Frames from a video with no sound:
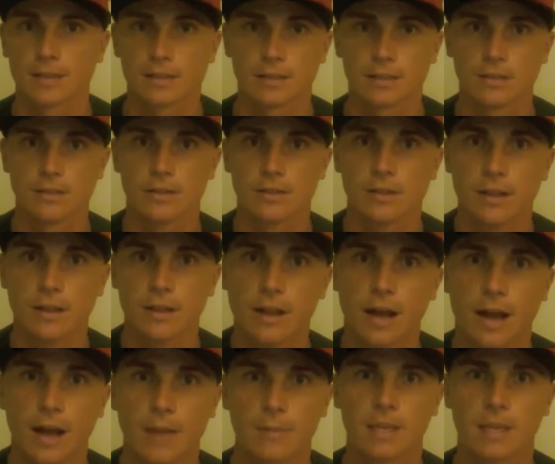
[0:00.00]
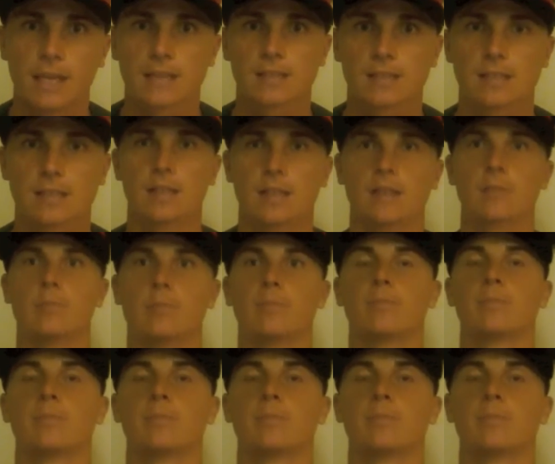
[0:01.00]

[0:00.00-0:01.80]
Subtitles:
So it's a